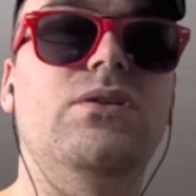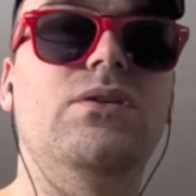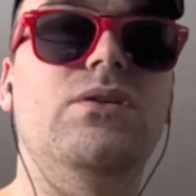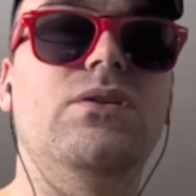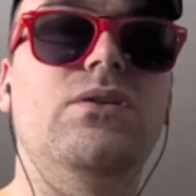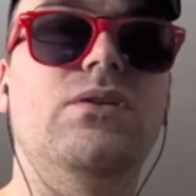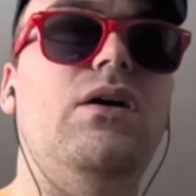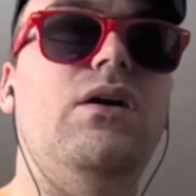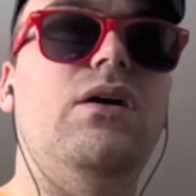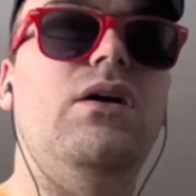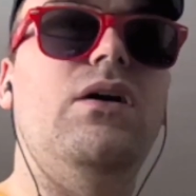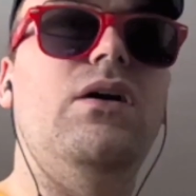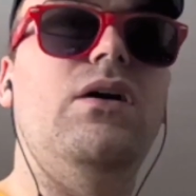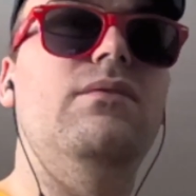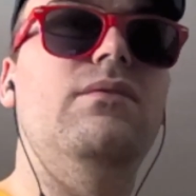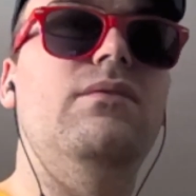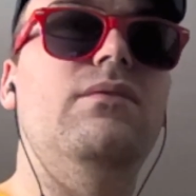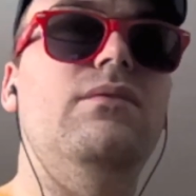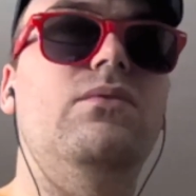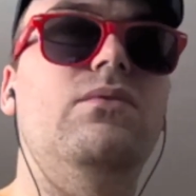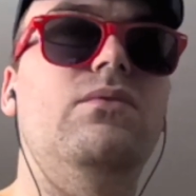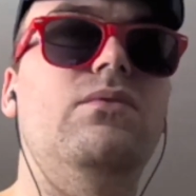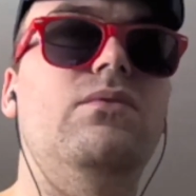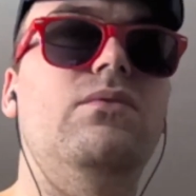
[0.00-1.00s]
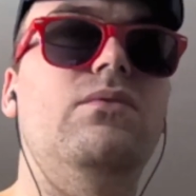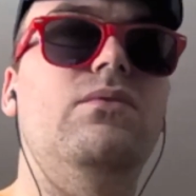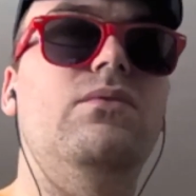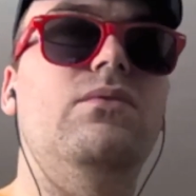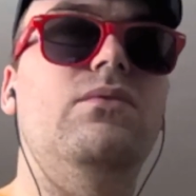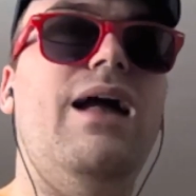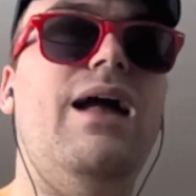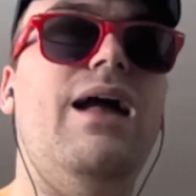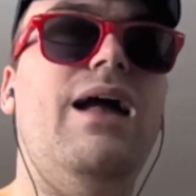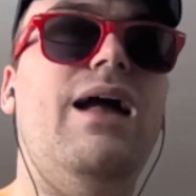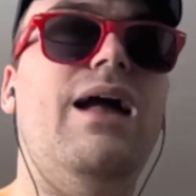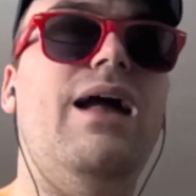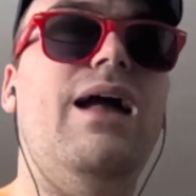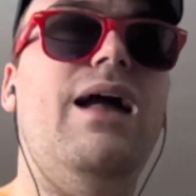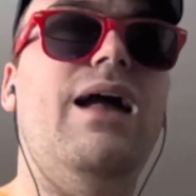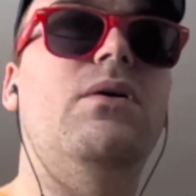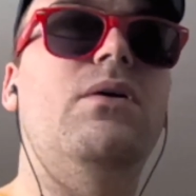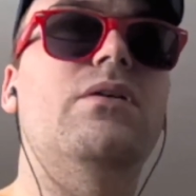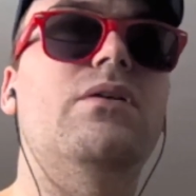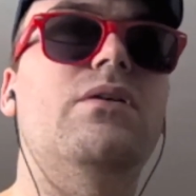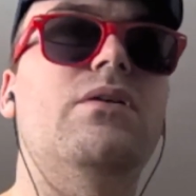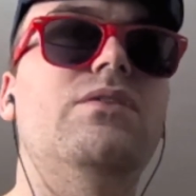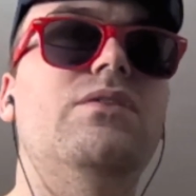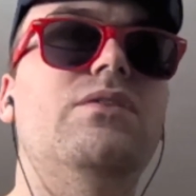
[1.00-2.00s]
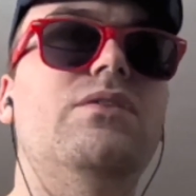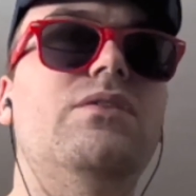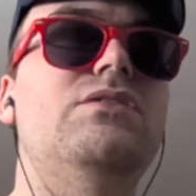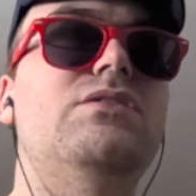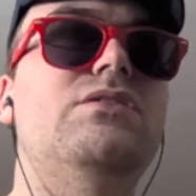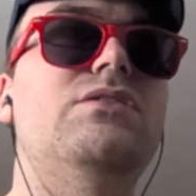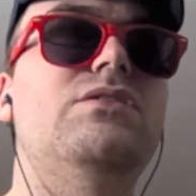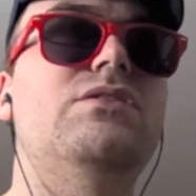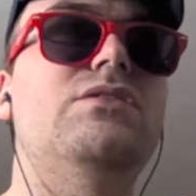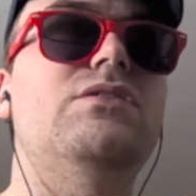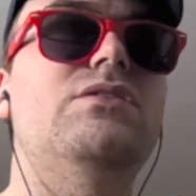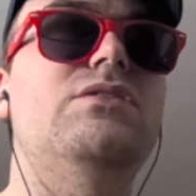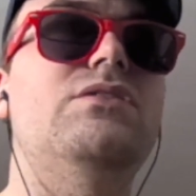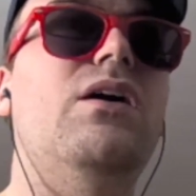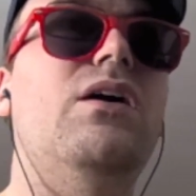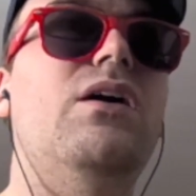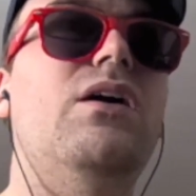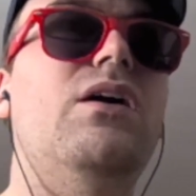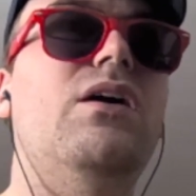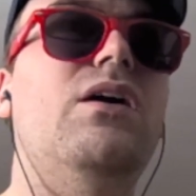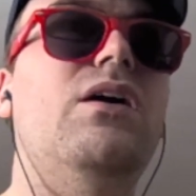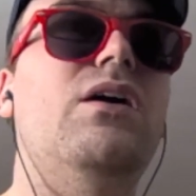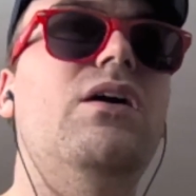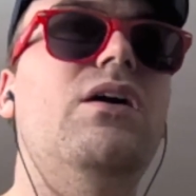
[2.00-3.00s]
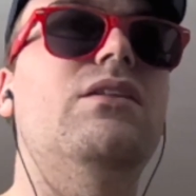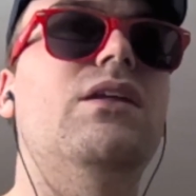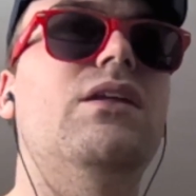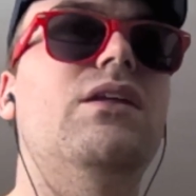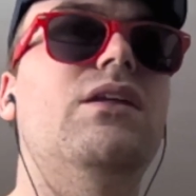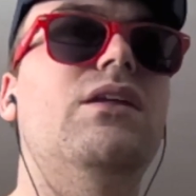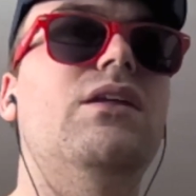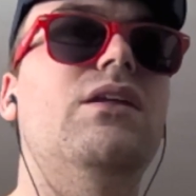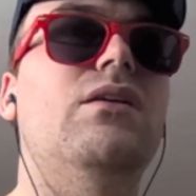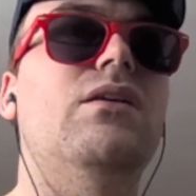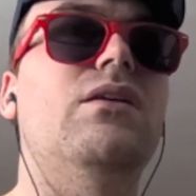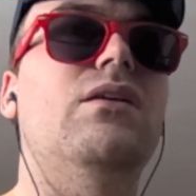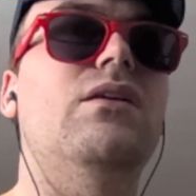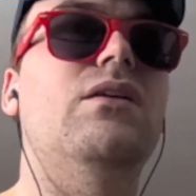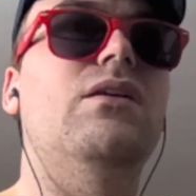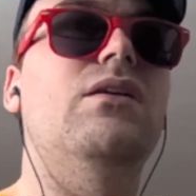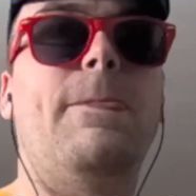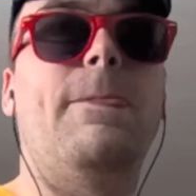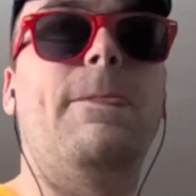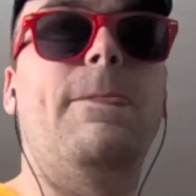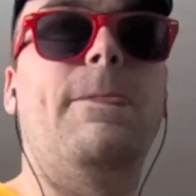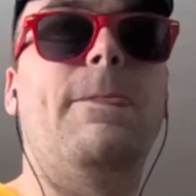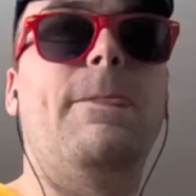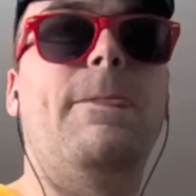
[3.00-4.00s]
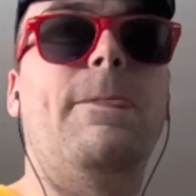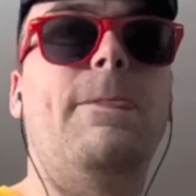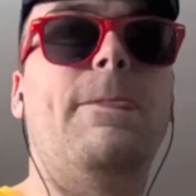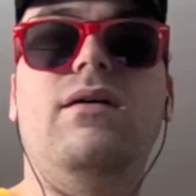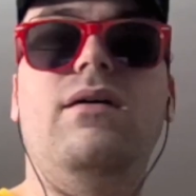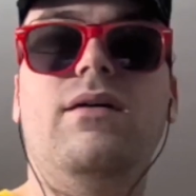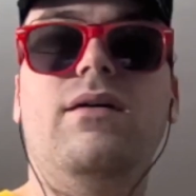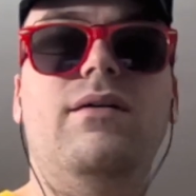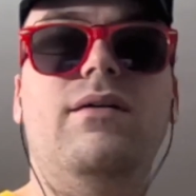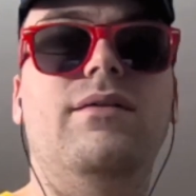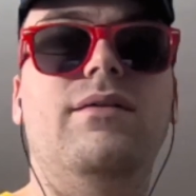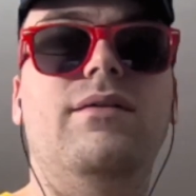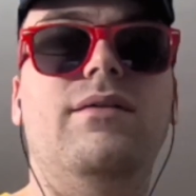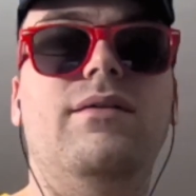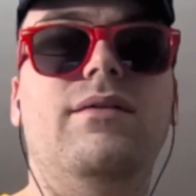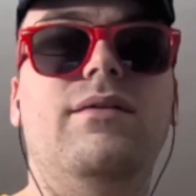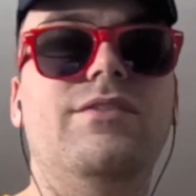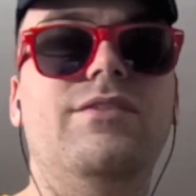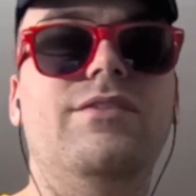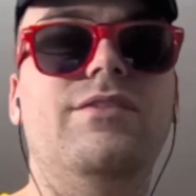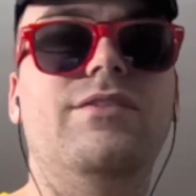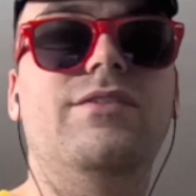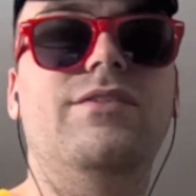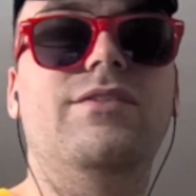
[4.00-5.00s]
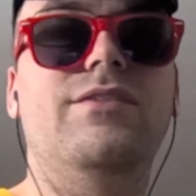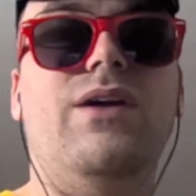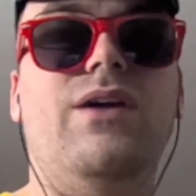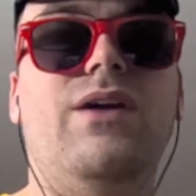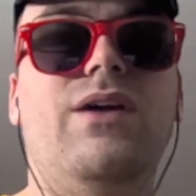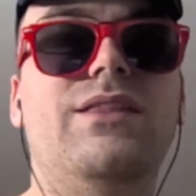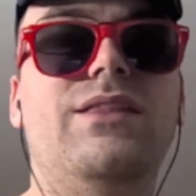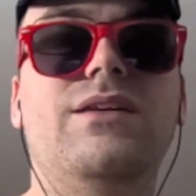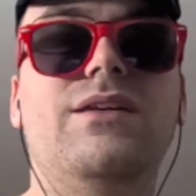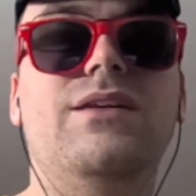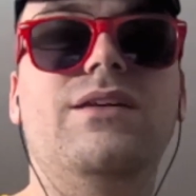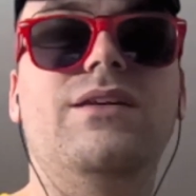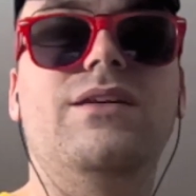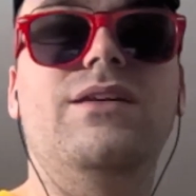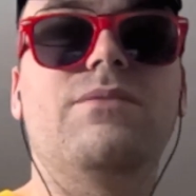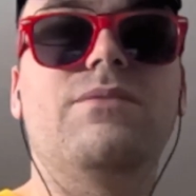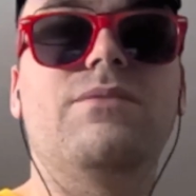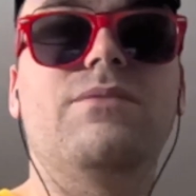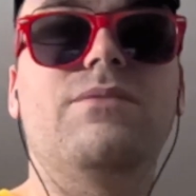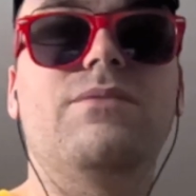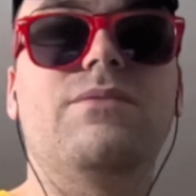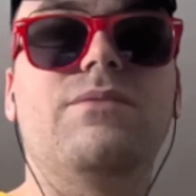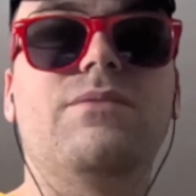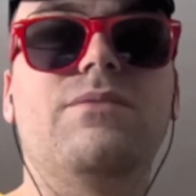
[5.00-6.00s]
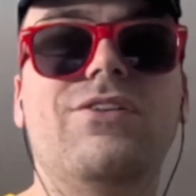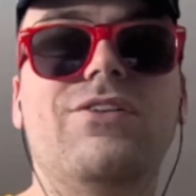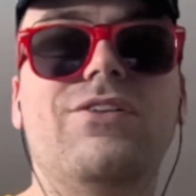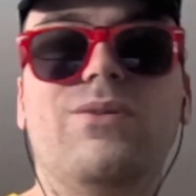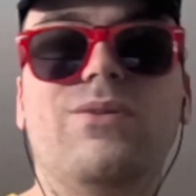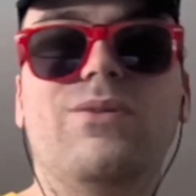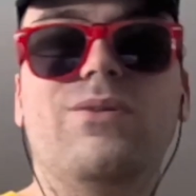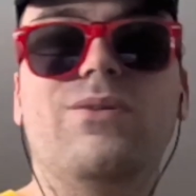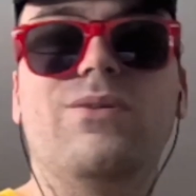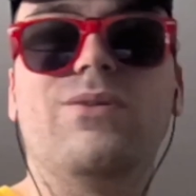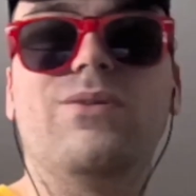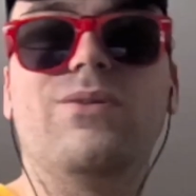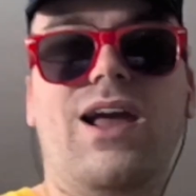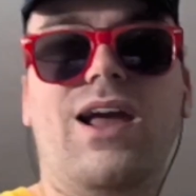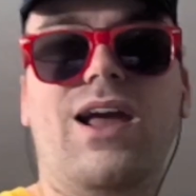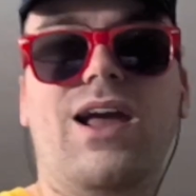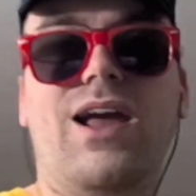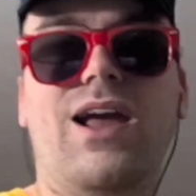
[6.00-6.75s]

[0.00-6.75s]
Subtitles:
was now a part of this team project that, I think my father I was chatting with